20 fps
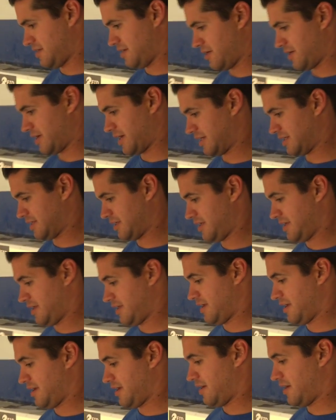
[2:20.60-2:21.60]
Okay.
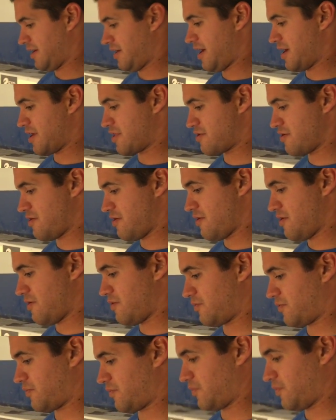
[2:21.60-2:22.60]
All right,
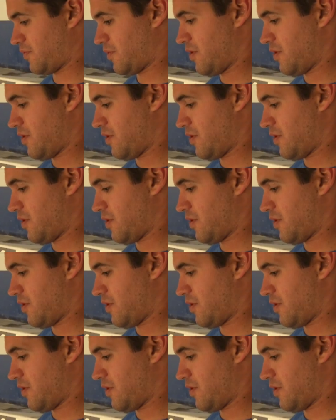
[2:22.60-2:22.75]
so